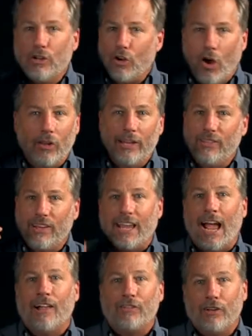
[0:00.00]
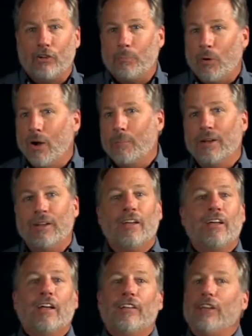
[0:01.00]
calling the casting department
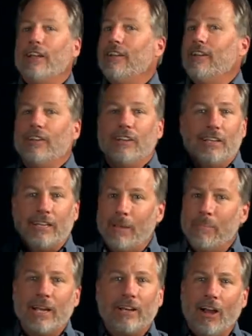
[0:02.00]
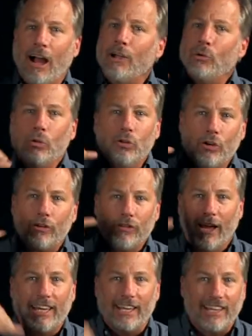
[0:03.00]
and saying, "Get me a guy who looks
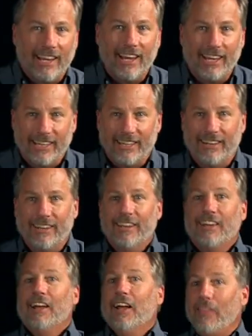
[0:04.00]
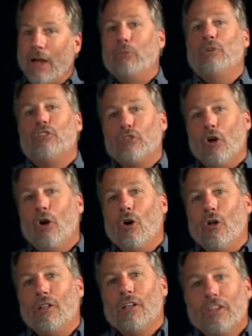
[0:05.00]
like a king." And that was
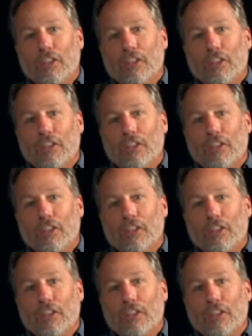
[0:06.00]
Saul.